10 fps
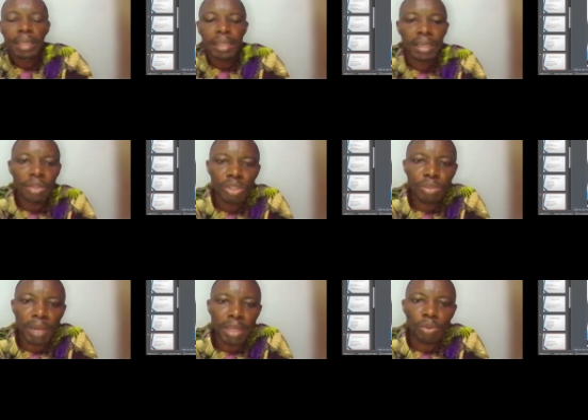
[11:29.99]
In
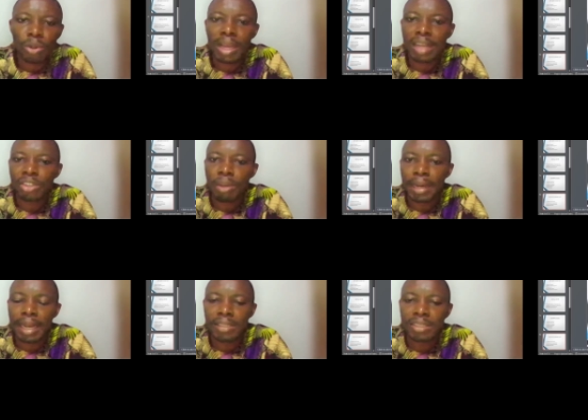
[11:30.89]
recruitment, we'll look at job
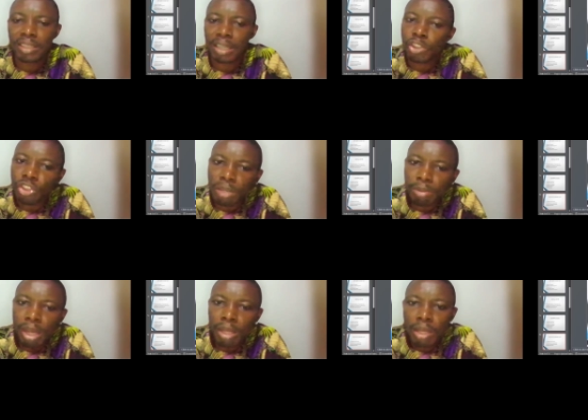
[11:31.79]
analysis and
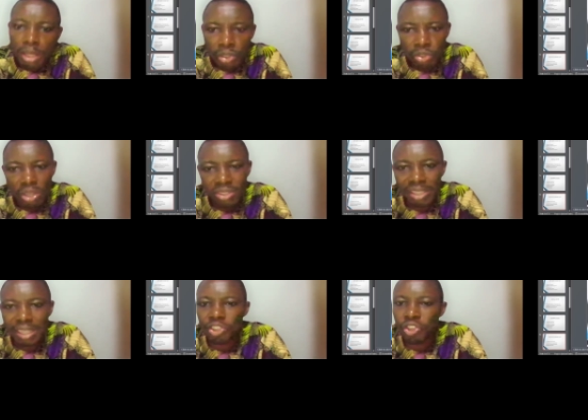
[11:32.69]
description,
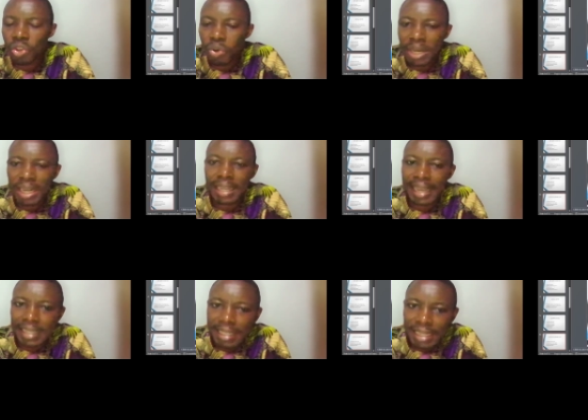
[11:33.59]
sourcing and screening
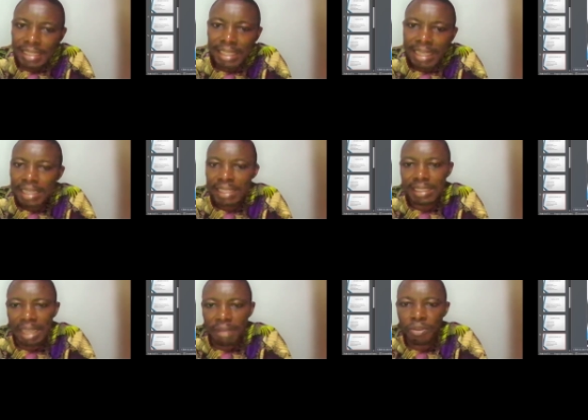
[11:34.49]
candidates,
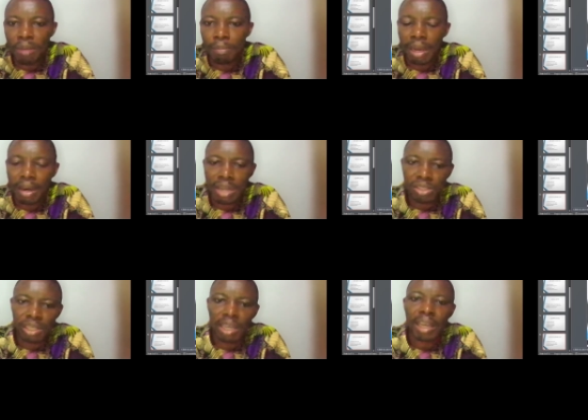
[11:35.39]
interview and background
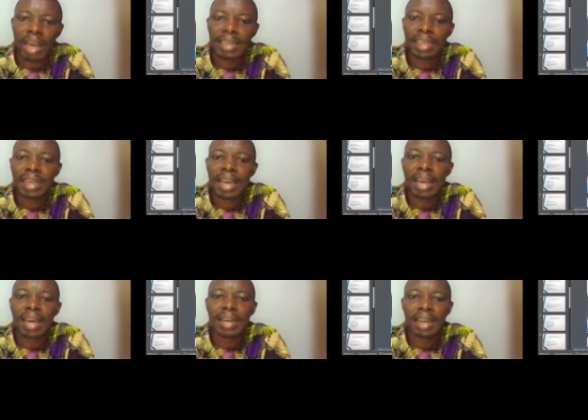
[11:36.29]
check, and then
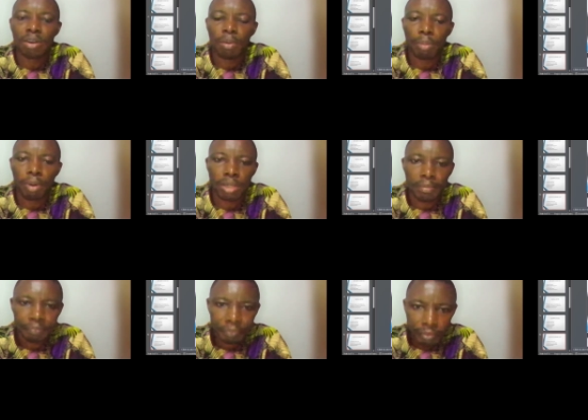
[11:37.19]
hiring and onboarding.